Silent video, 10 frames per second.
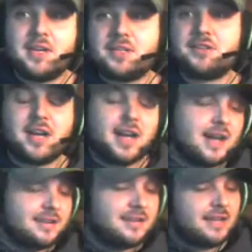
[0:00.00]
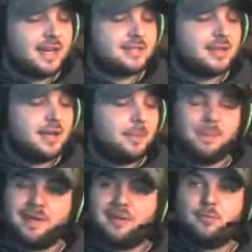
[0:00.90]
I should try, that
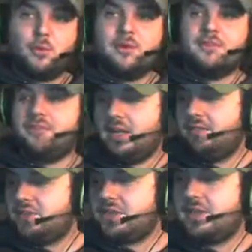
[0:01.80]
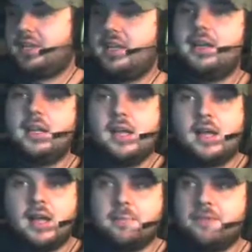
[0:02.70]
being more of a flavor junkie,
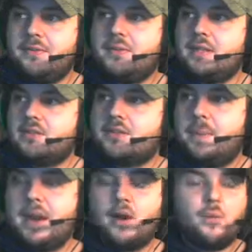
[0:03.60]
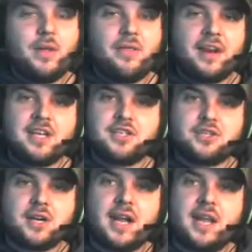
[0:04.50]
if you think there's a better one that I should
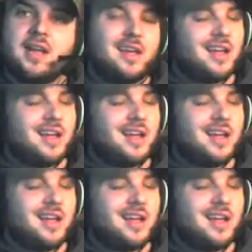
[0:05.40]
try,